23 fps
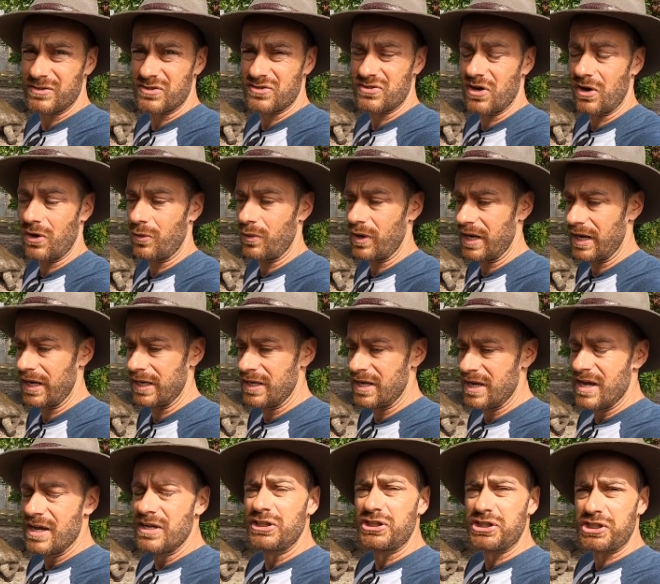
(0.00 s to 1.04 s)
So
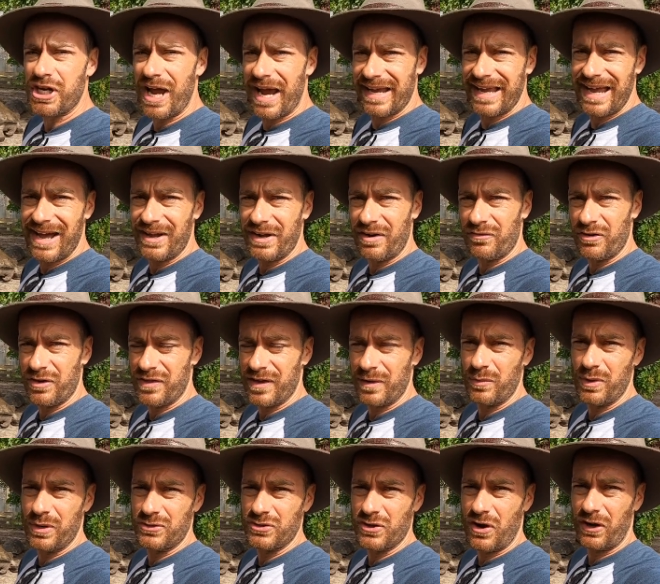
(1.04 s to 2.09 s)
check out
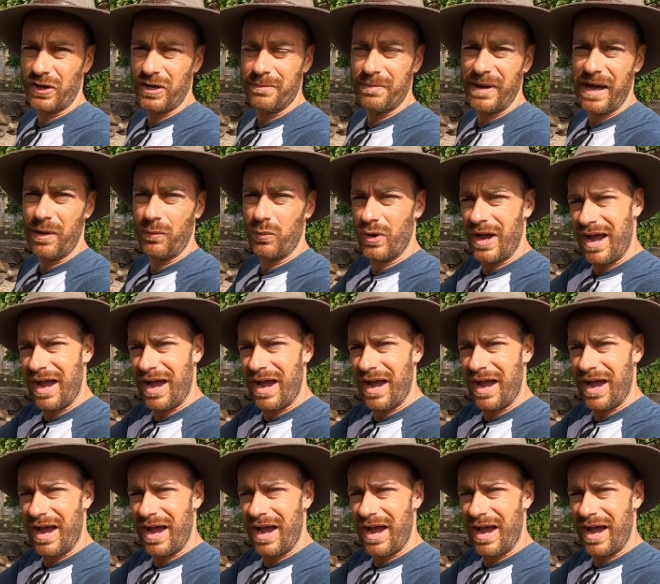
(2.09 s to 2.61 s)
everything we were talking about.